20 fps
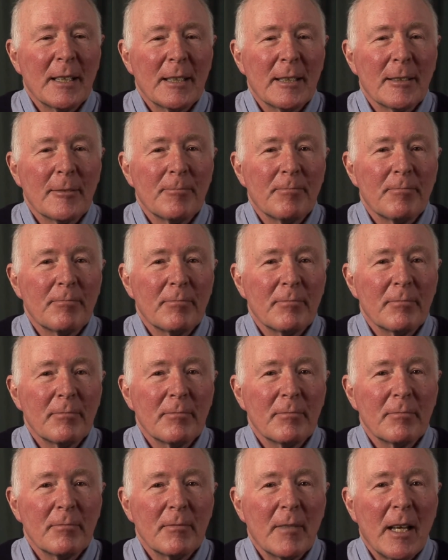And
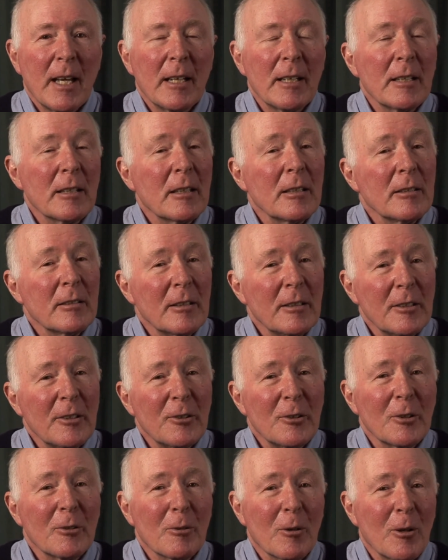it
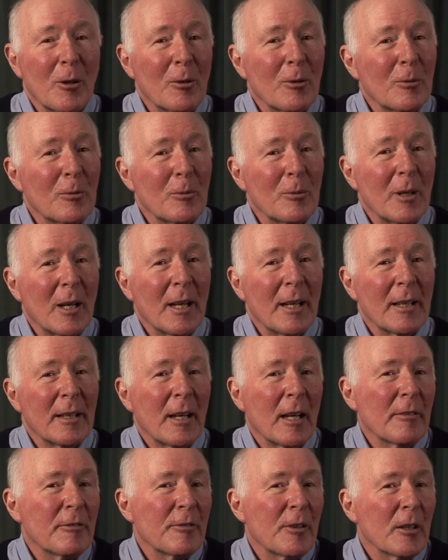continued to grow,
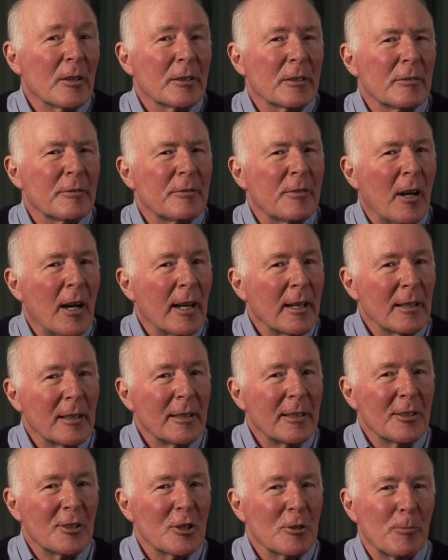and I felt
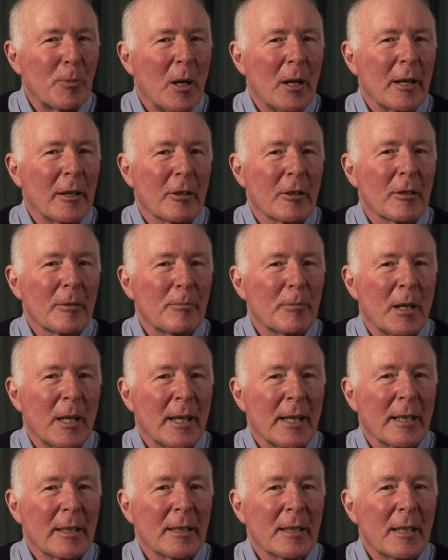divinely inspired
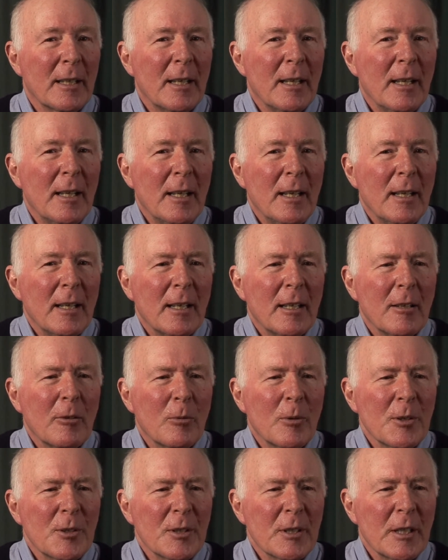by it.
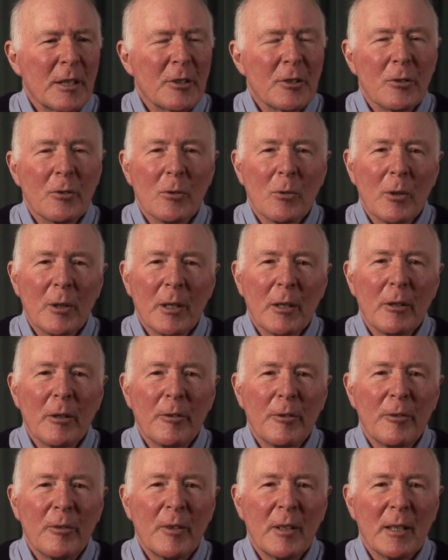It was an
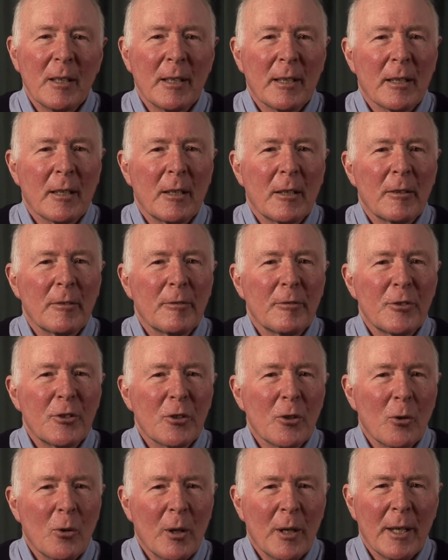extraordinary feeling of
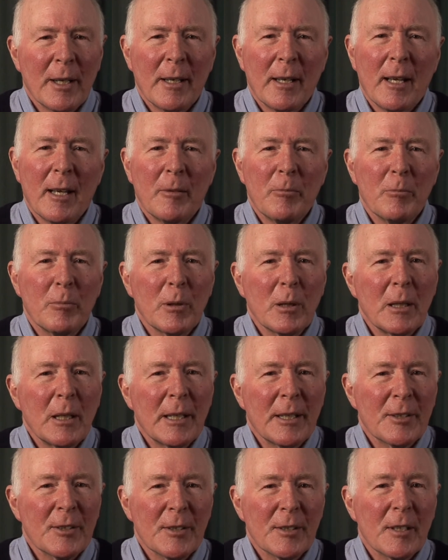joy and
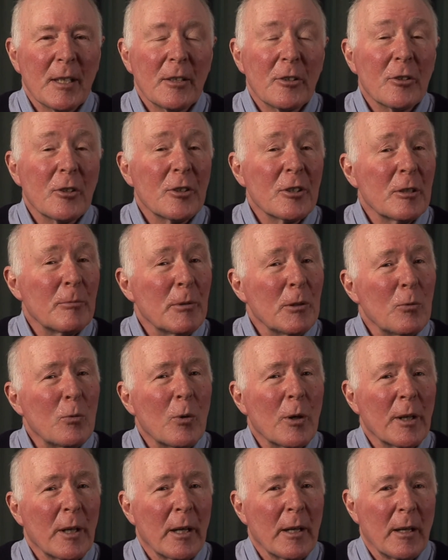bliss just to be
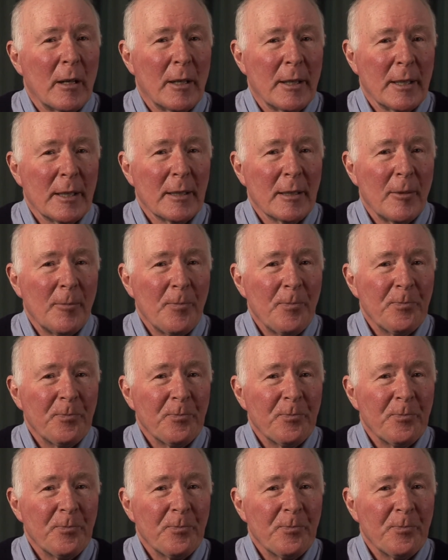working on it.